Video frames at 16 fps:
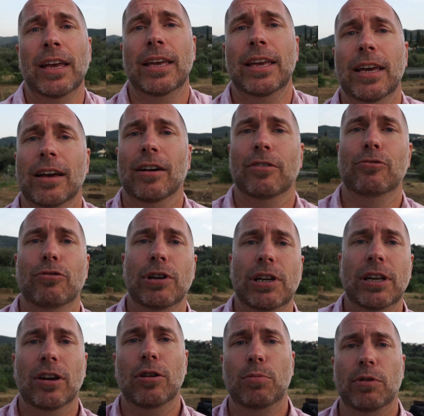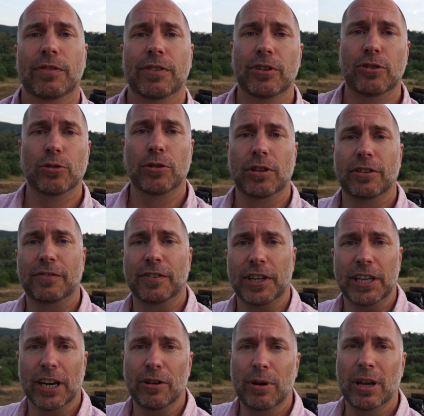yeah, I really hope you've enjoyed this
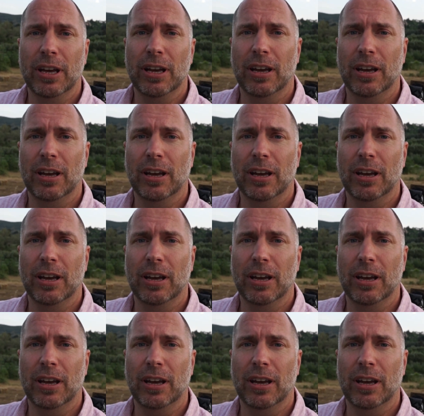video.